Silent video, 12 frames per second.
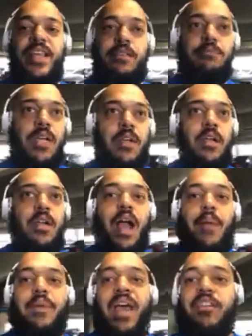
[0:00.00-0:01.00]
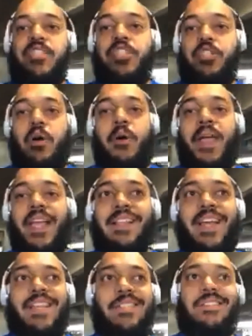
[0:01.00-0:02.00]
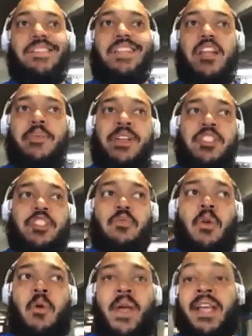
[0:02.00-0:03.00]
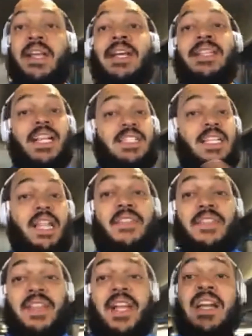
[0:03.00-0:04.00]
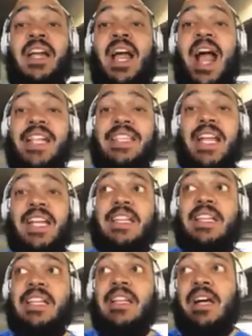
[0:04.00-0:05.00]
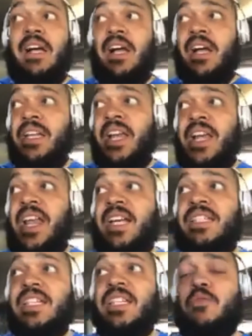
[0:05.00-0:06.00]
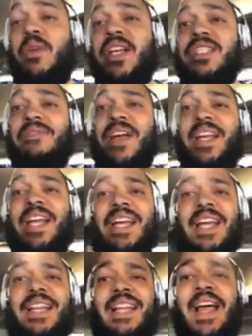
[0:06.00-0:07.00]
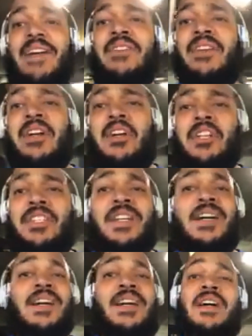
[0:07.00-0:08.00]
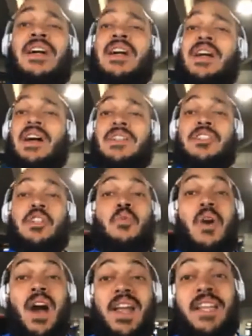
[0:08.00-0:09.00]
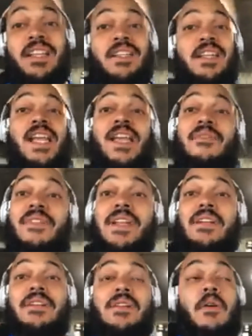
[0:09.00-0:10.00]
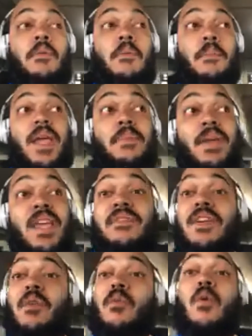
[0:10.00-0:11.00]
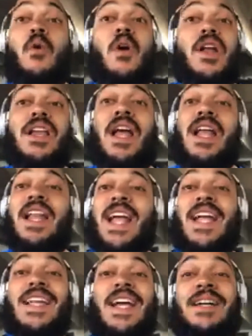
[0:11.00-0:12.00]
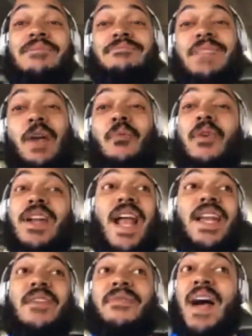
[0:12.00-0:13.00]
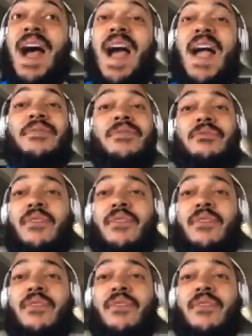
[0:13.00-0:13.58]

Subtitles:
I'm down to 208, ladies and gentlemen, 208. That's another thing. I think in the next 6 weeks, if I can get down to a 200 even, or maybe even a 195 range,